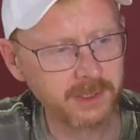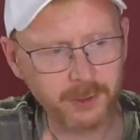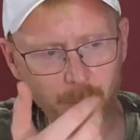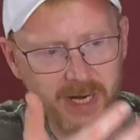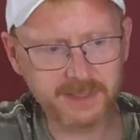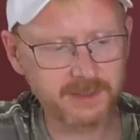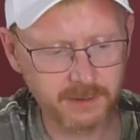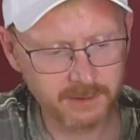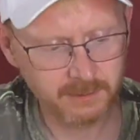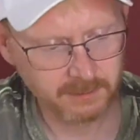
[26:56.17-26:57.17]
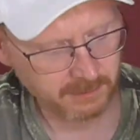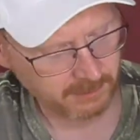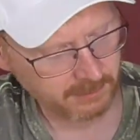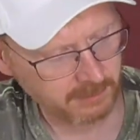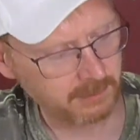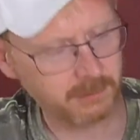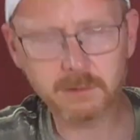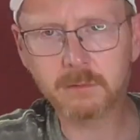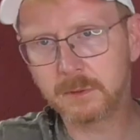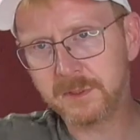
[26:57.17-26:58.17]
The rest,
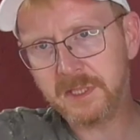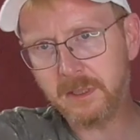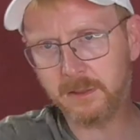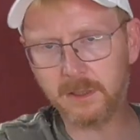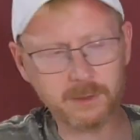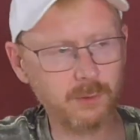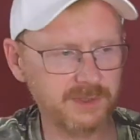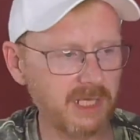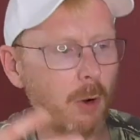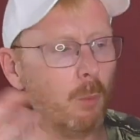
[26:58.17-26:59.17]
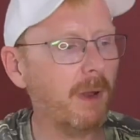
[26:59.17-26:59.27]
you see it goes down,